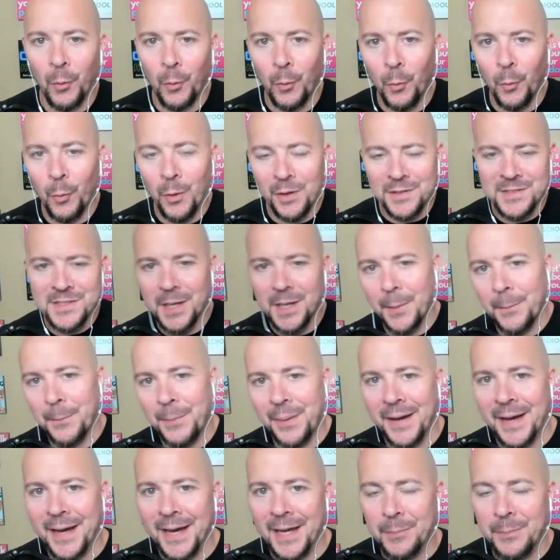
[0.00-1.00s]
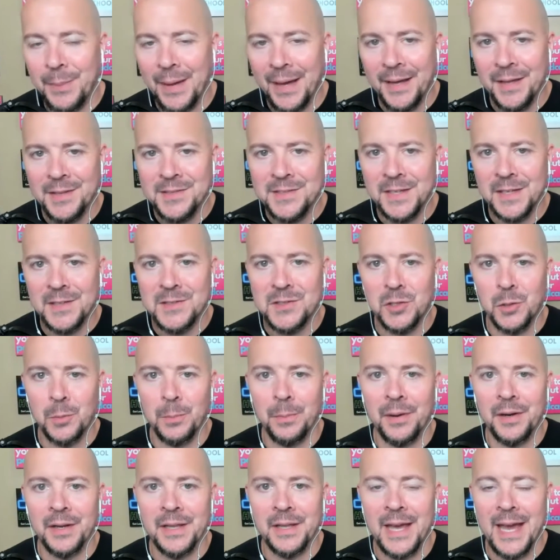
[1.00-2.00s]
What's up, pod pals? It's your
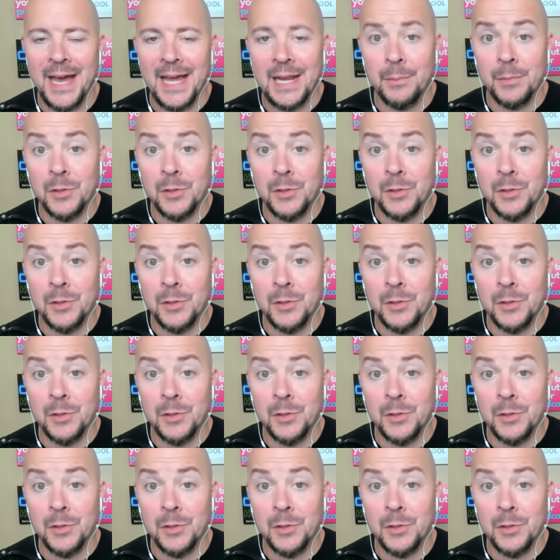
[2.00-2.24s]
buddy Adam.